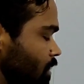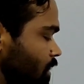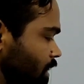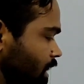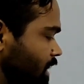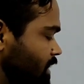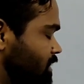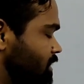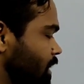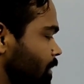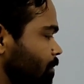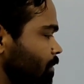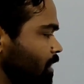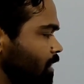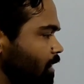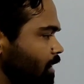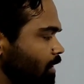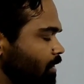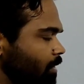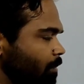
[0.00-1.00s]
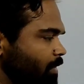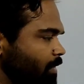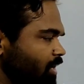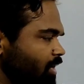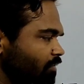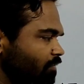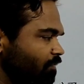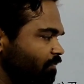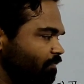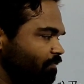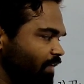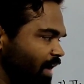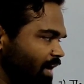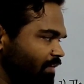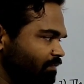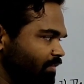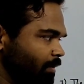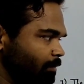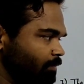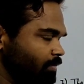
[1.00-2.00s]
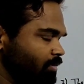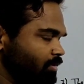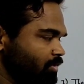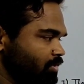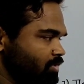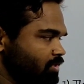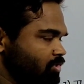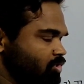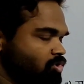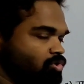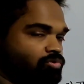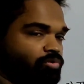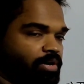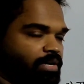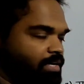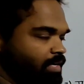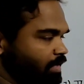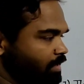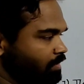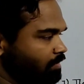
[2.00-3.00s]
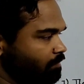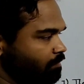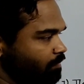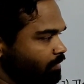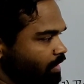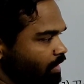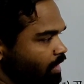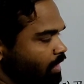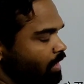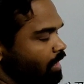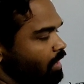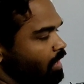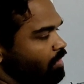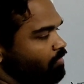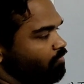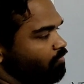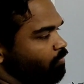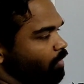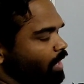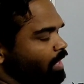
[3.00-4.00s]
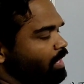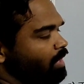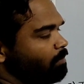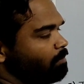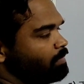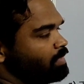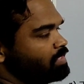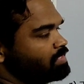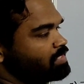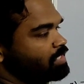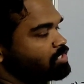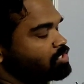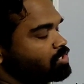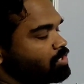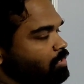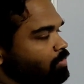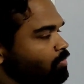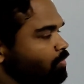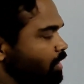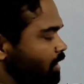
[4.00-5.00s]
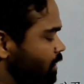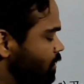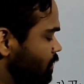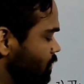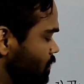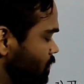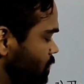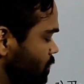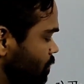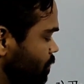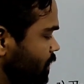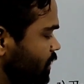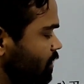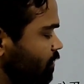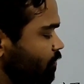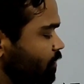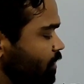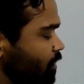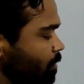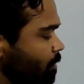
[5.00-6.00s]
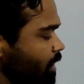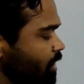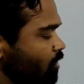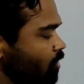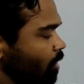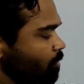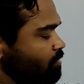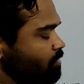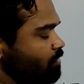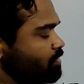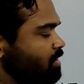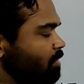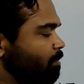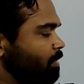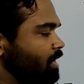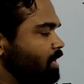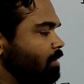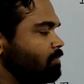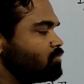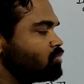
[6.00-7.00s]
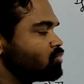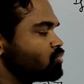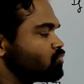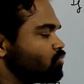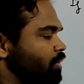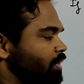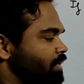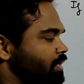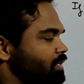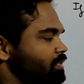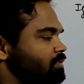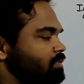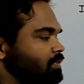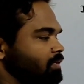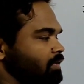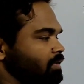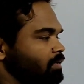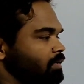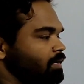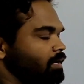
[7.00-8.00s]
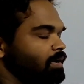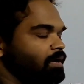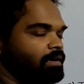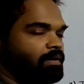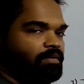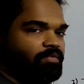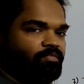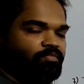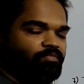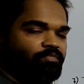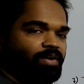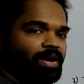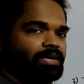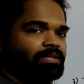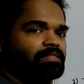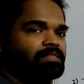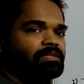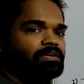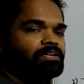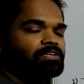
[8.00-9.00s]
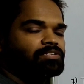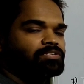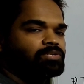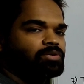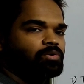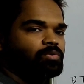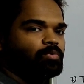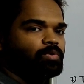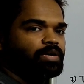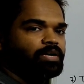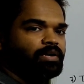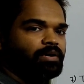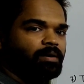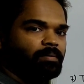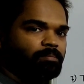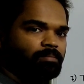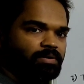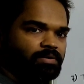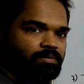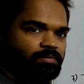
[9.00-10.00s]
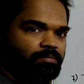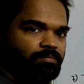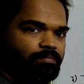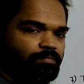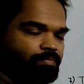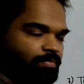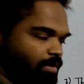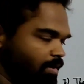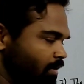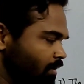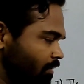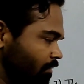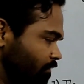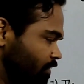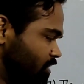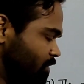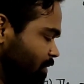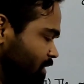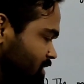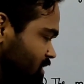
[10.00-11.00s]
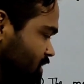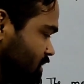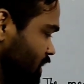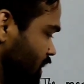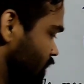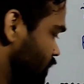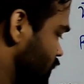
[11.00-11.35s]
Nice sir. The mean of 5 numbers is 20. If one number is excluded, mean of the remaining observation becomes 23. Find the excluded number. Which means